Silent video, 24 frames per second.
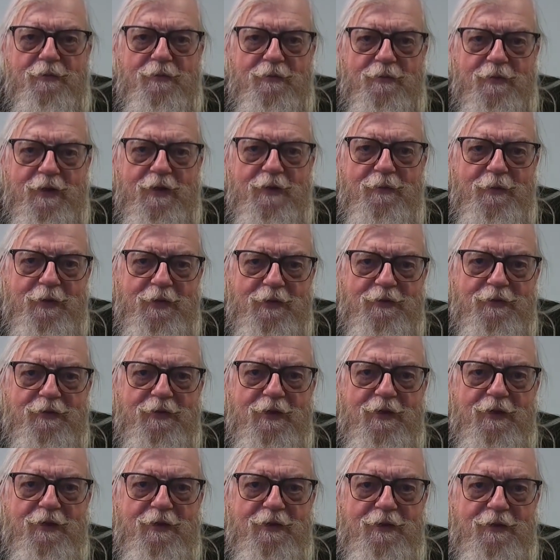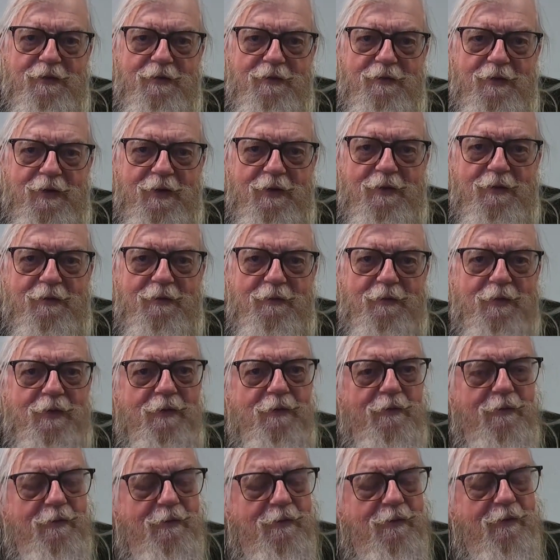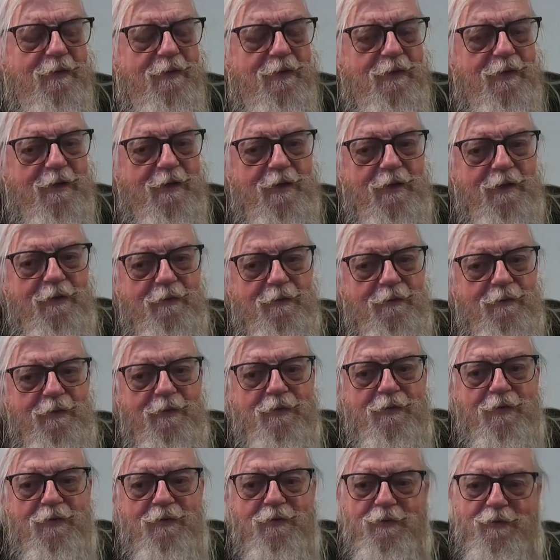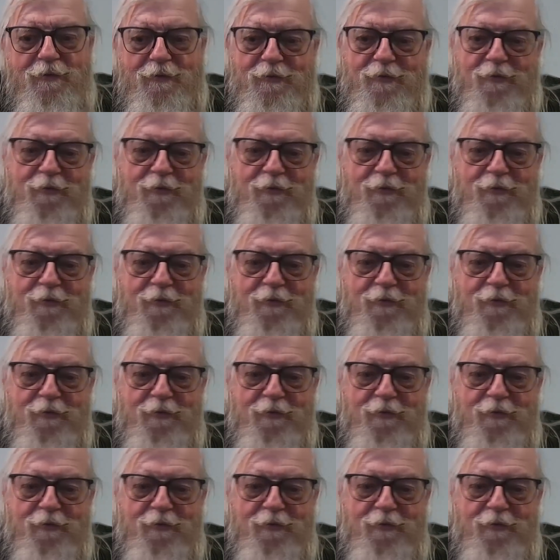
We had the beach there, and we and we just